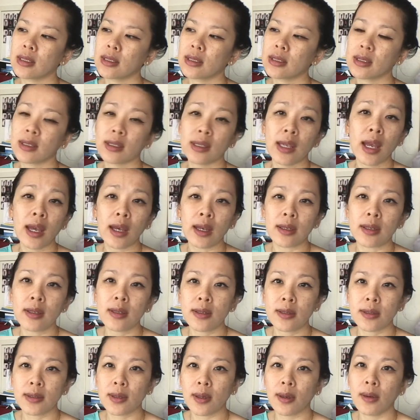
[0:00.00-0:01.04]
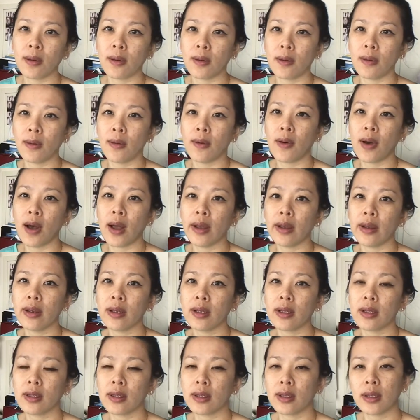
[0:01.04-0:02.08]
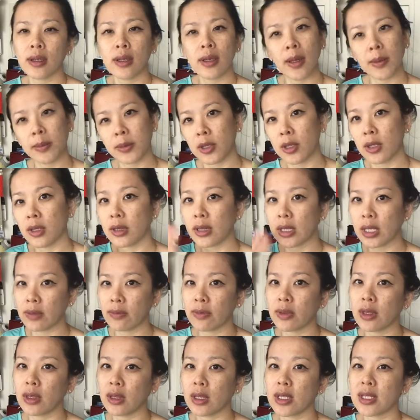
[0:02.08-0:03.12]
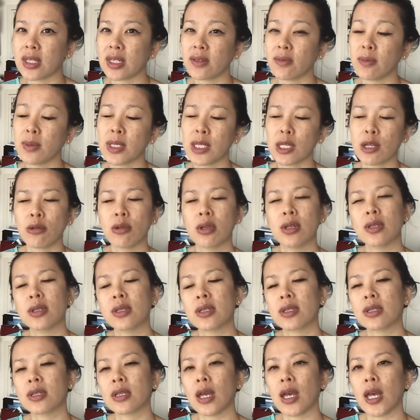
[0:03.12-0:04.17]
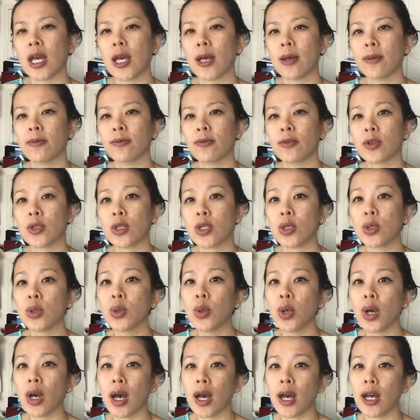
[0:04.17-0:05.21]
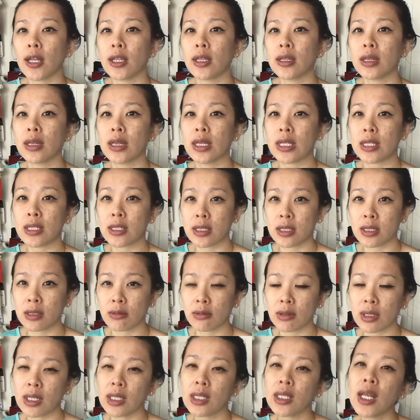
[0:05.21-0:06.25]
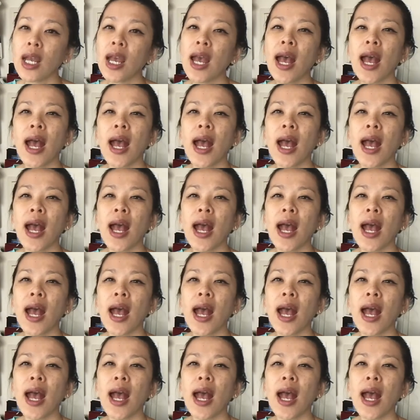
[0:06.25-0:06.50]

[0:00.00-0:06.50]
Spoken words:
yeah. So I'm gonna leave the list of materials for you on the screen,